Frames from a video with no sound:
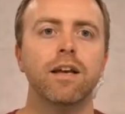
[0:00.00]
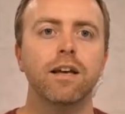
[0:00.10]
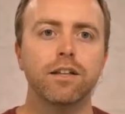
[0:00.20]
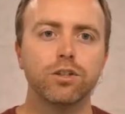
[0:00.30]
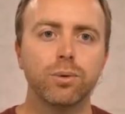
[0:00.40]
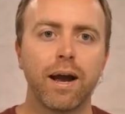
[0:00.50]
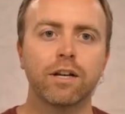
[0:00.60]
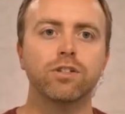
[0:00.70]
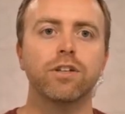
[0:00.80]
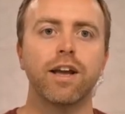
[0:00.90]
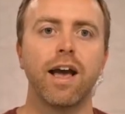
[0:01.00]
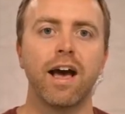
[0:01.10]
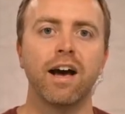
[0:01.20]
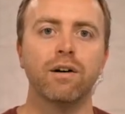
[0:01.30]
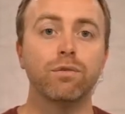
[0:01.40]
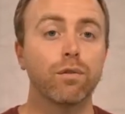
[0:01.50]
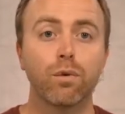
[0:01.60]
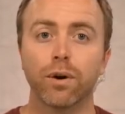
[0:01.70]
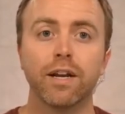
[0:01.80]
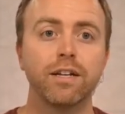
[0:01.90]
that you actually have
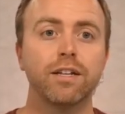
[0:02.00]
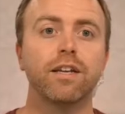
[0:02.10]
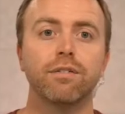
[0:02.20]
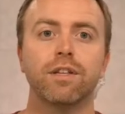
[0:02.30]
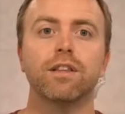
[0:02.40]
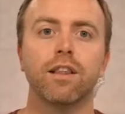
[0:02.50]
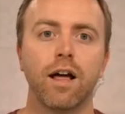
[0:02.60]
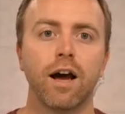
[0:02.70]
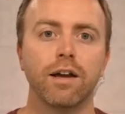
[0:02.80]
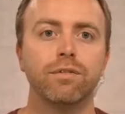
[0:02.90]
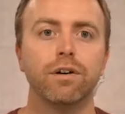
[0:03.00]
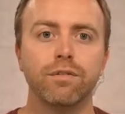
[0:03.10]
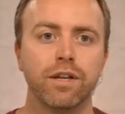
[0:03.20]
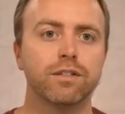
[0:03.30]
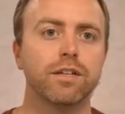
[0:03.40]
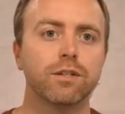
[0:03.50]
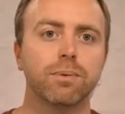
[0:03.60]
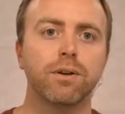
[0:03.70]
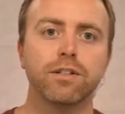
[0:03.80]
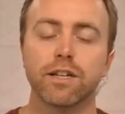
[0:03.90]
for any given live event experience.